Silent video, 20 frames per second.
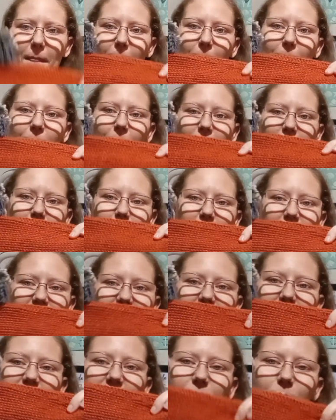But I made
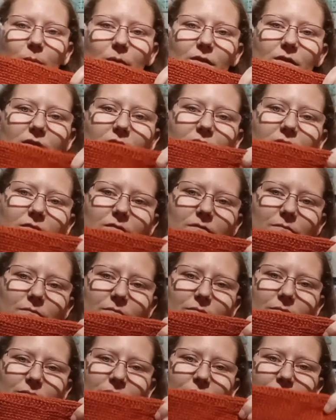slippers,
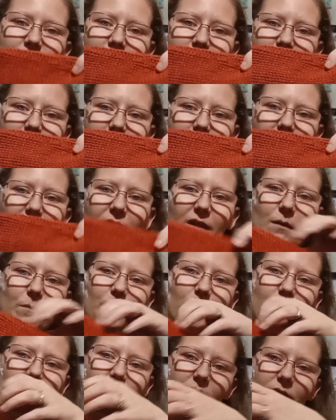and I
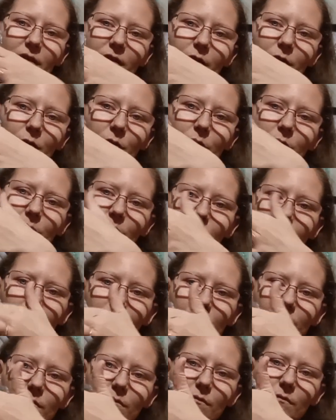put a little
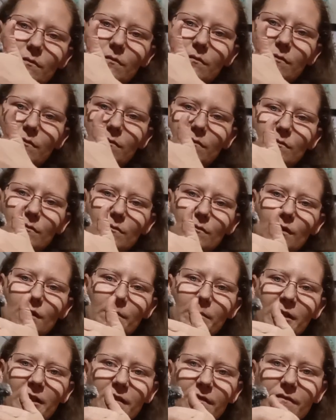
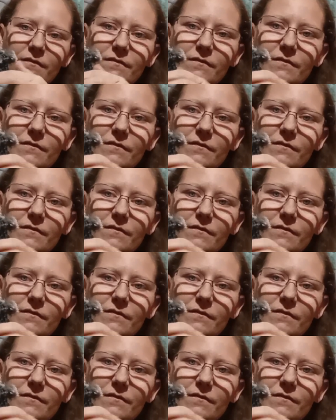ribbing,